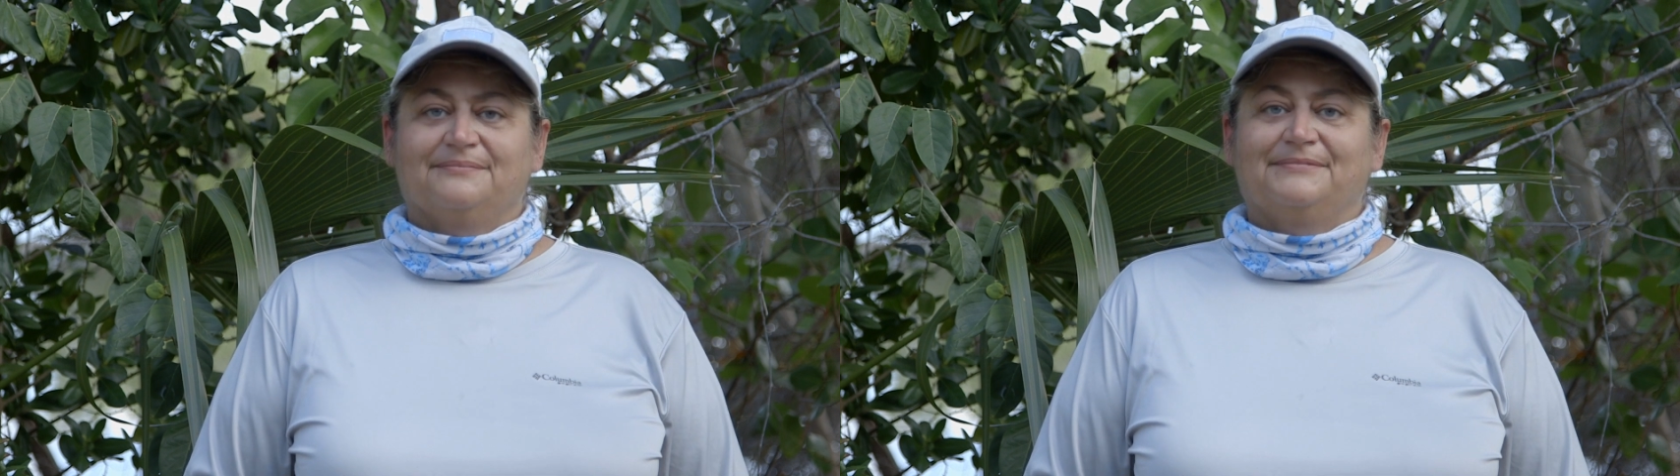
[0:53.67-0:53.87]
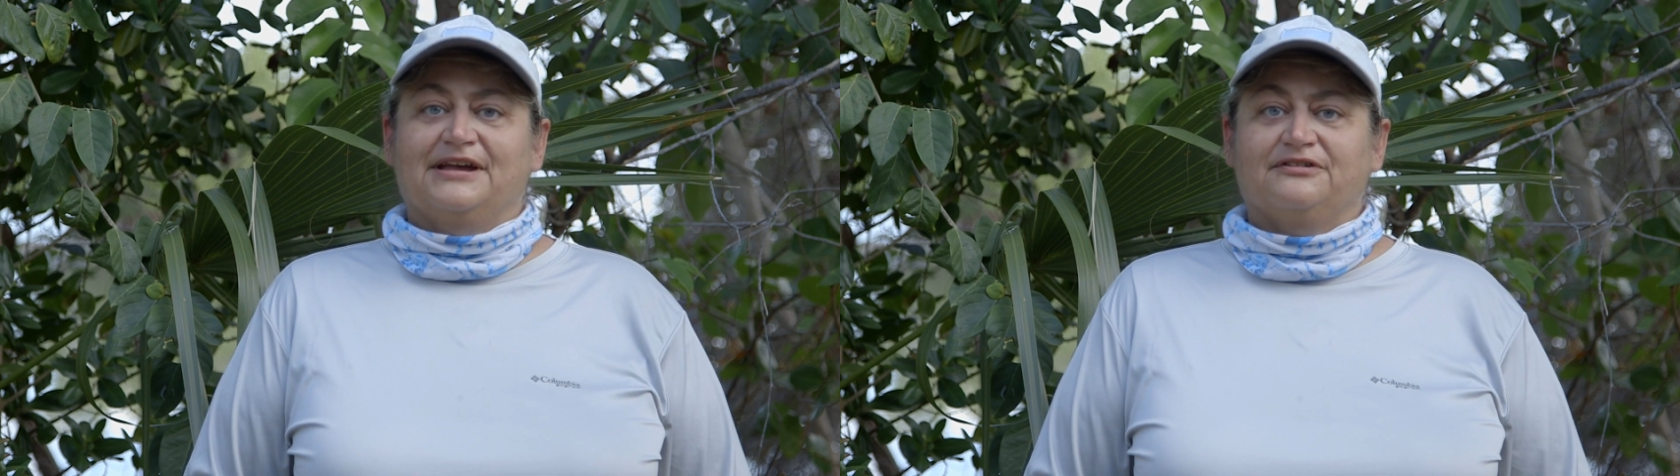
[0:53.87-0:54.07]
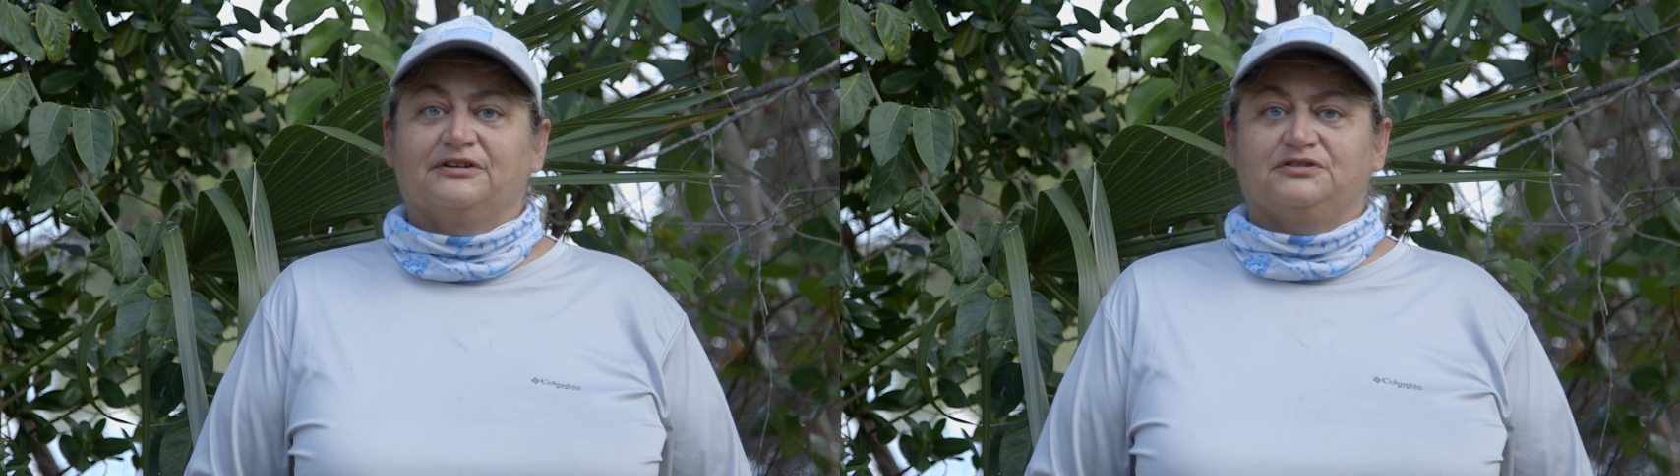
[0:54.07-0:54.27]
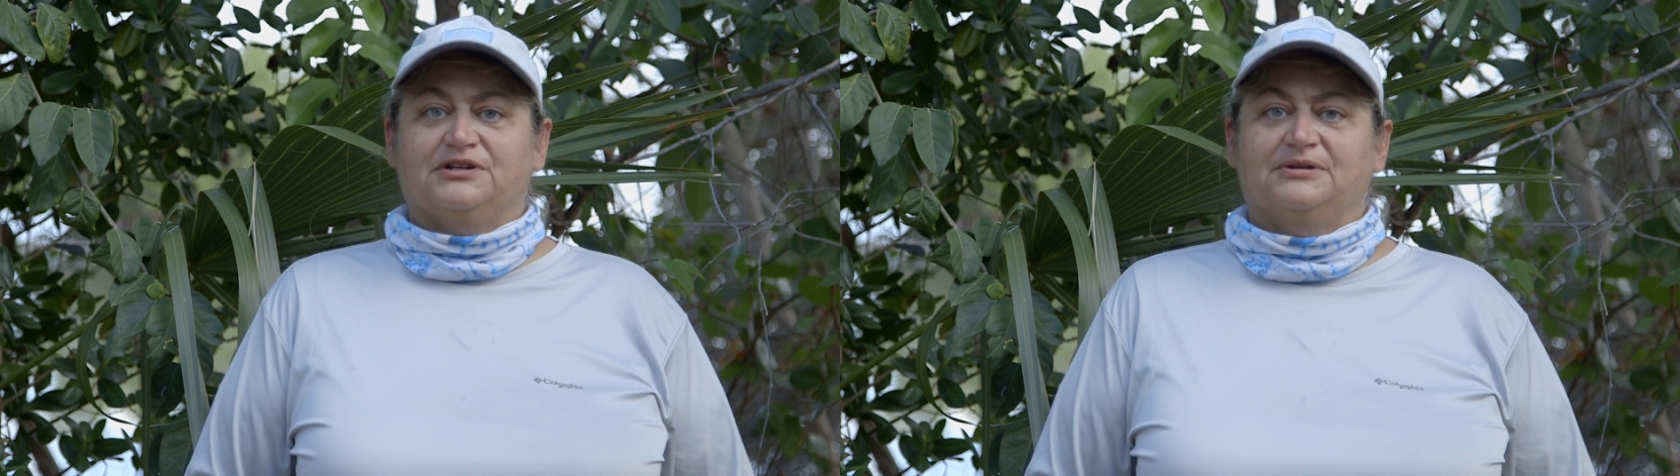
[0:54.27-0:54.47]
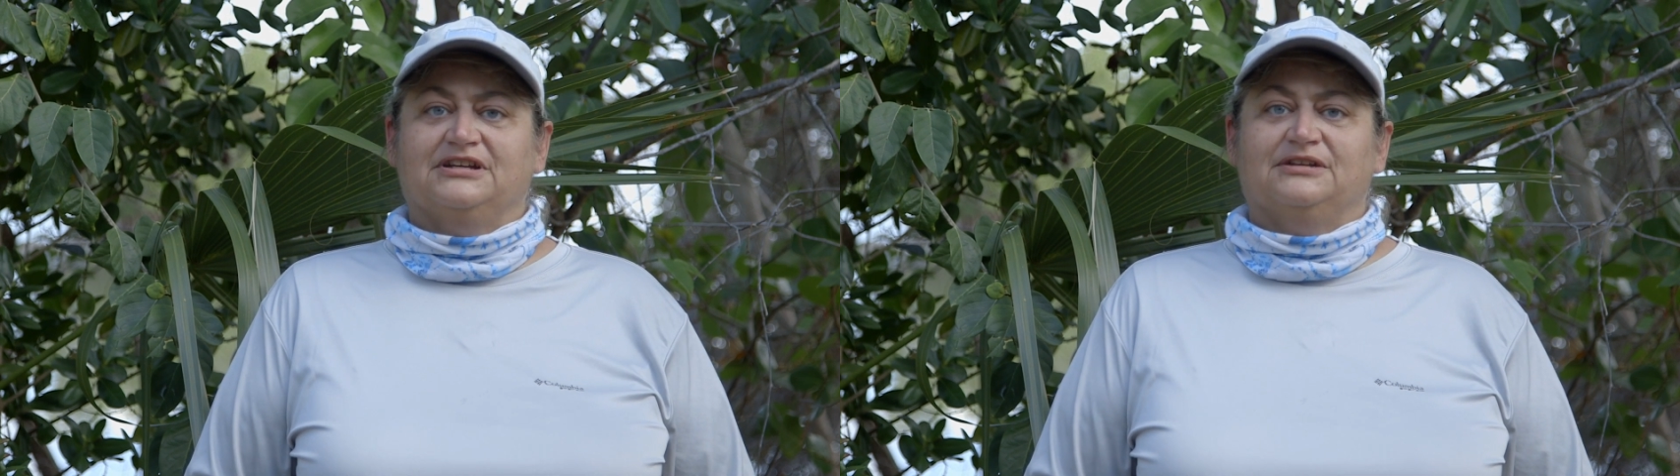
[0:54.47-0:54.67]
Mangrove
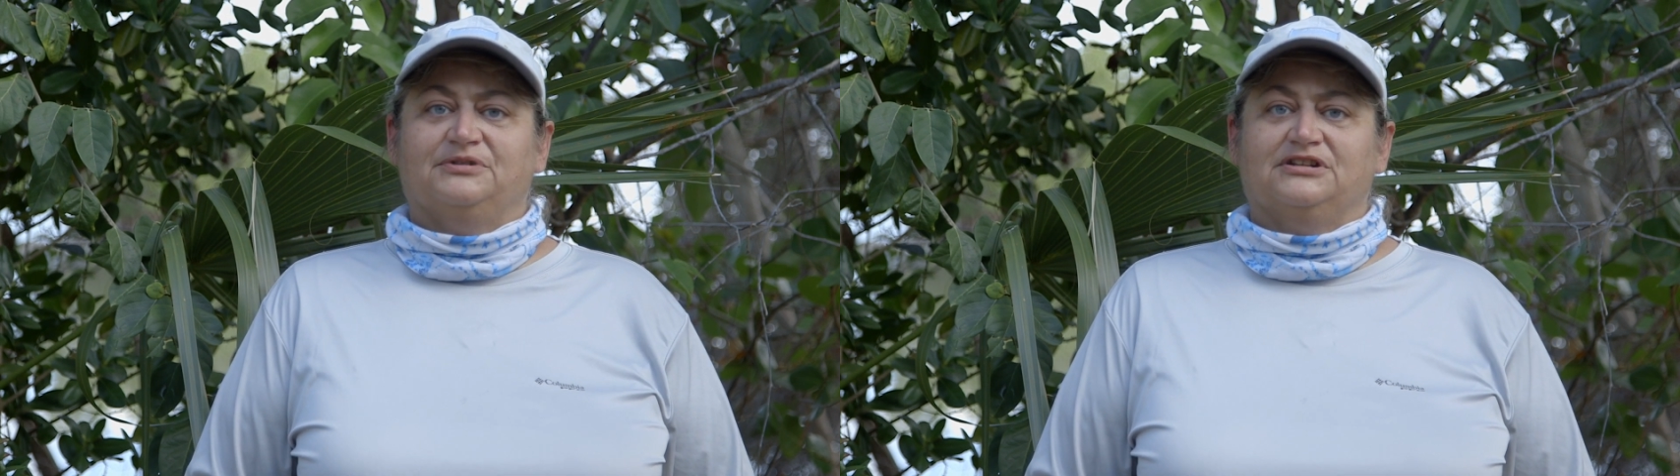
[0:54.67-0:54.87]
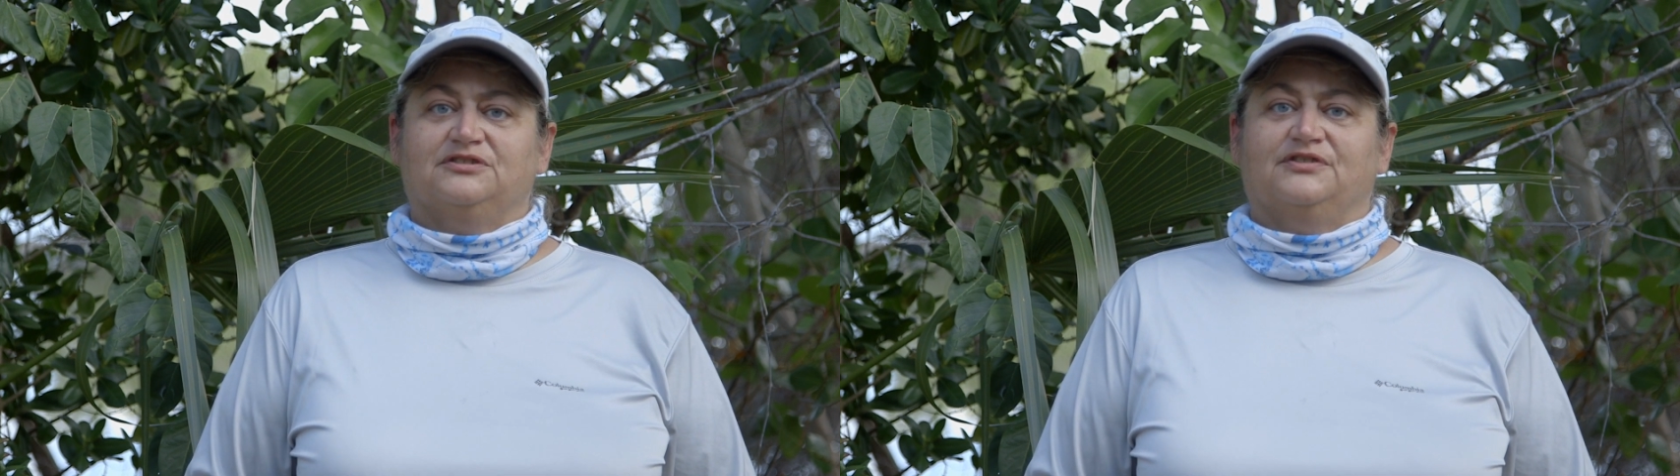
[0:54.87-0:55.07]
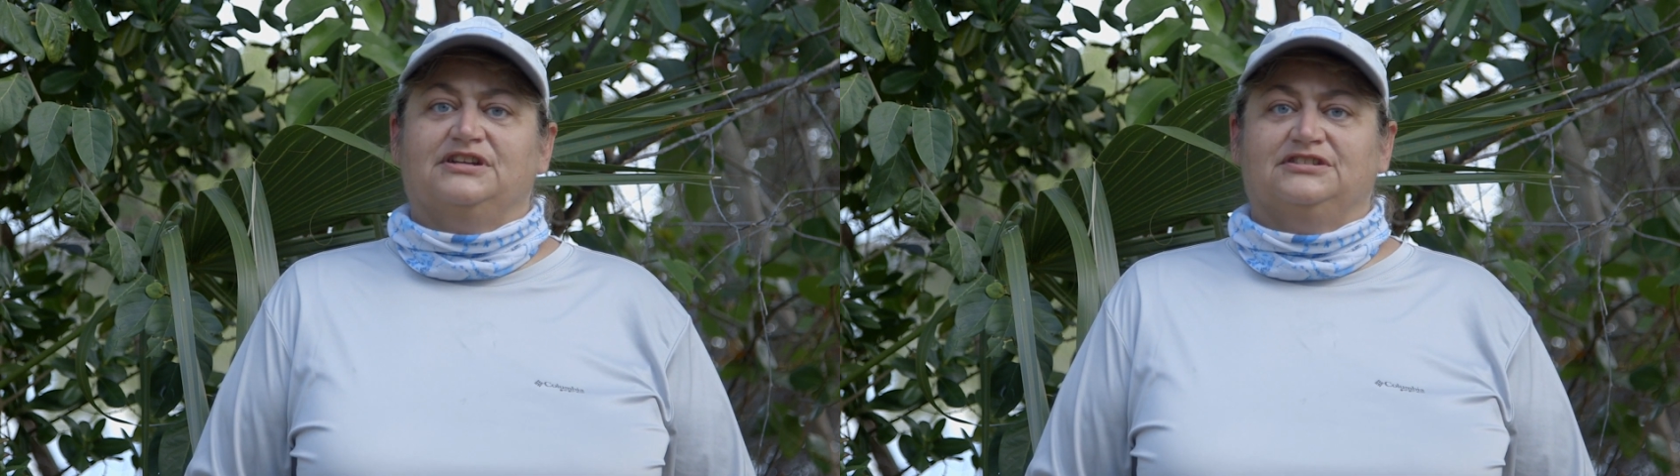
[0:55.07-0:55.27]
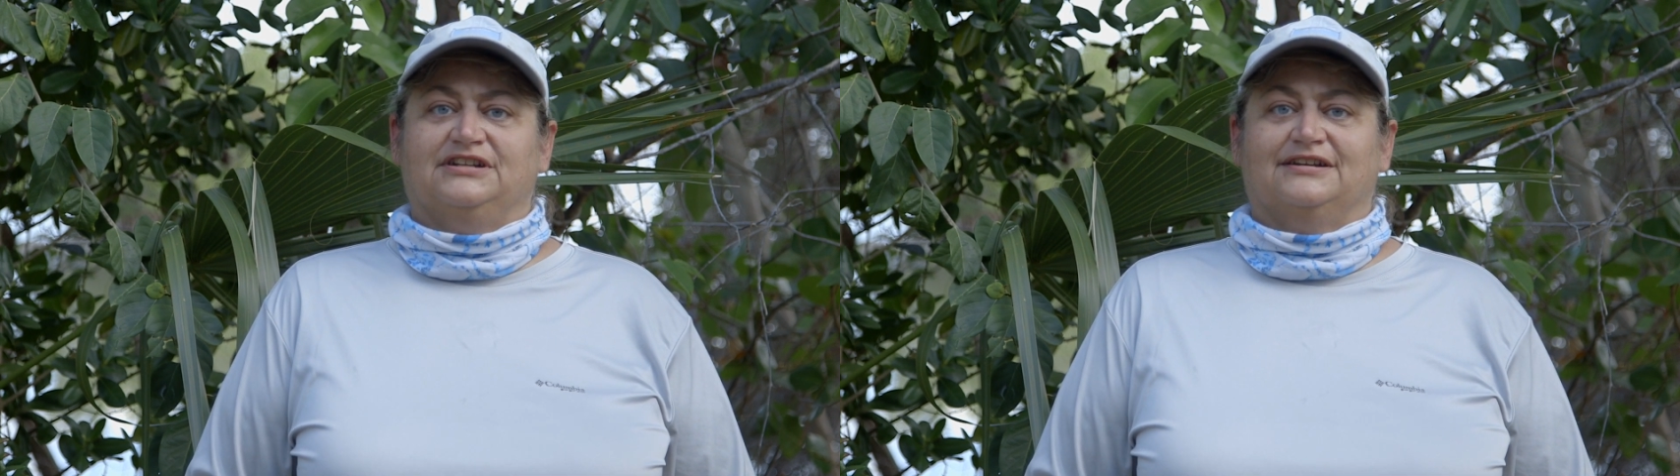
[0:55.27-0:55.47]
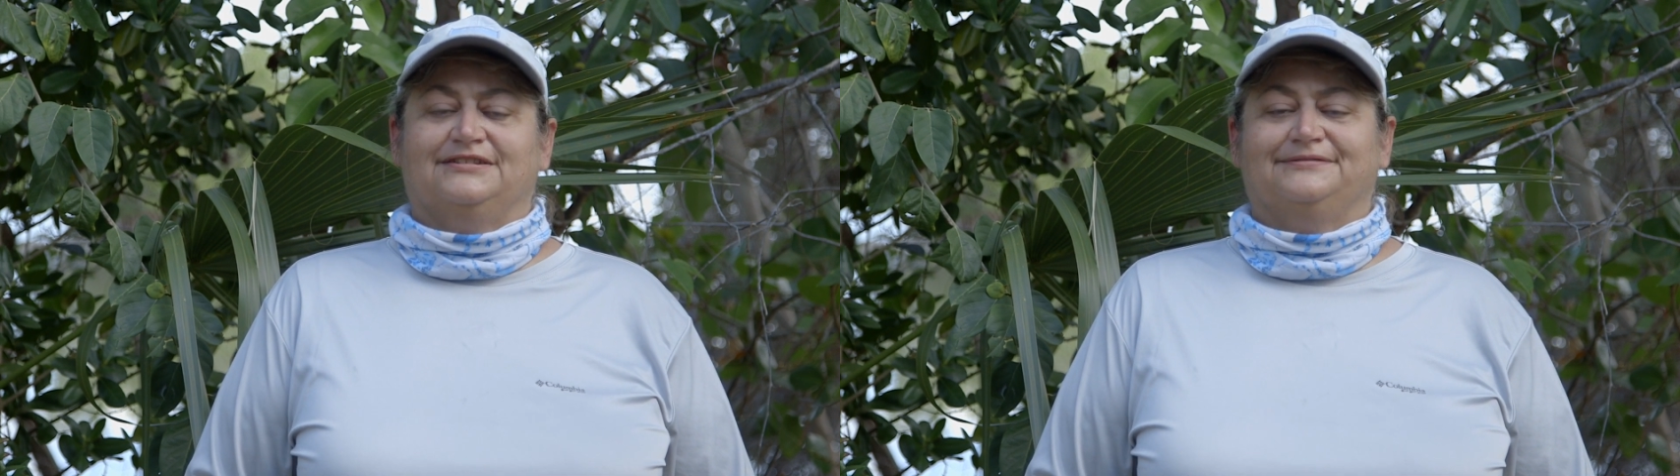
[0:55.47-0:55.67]
Trimming and Preservation
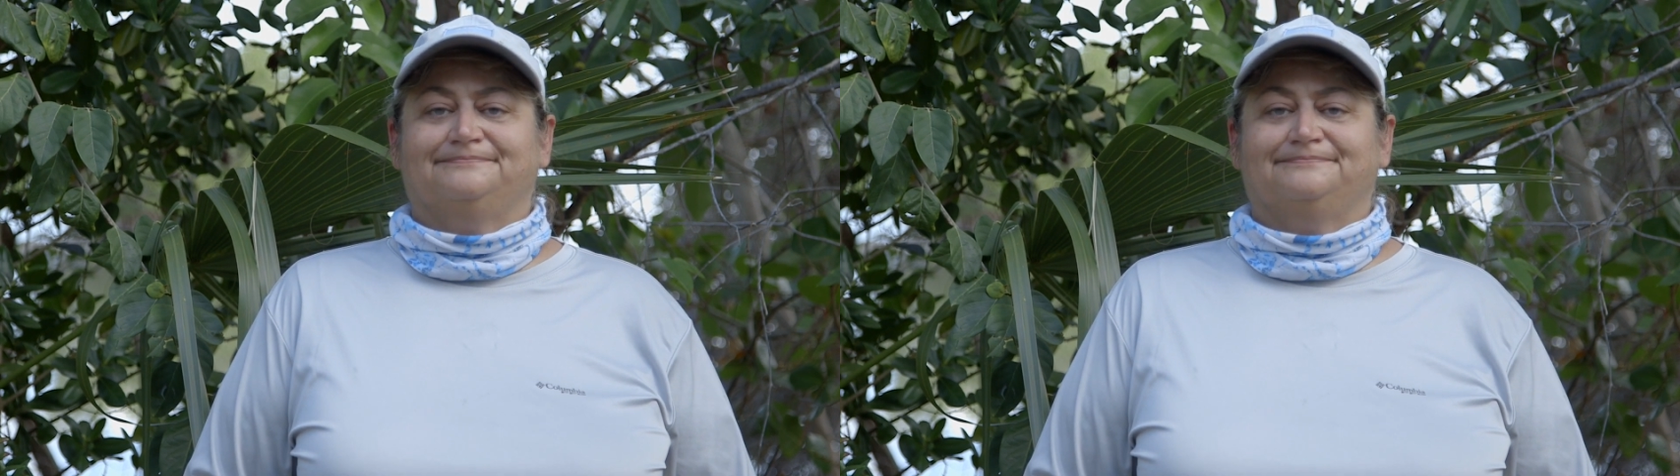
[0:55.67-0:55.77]
Act.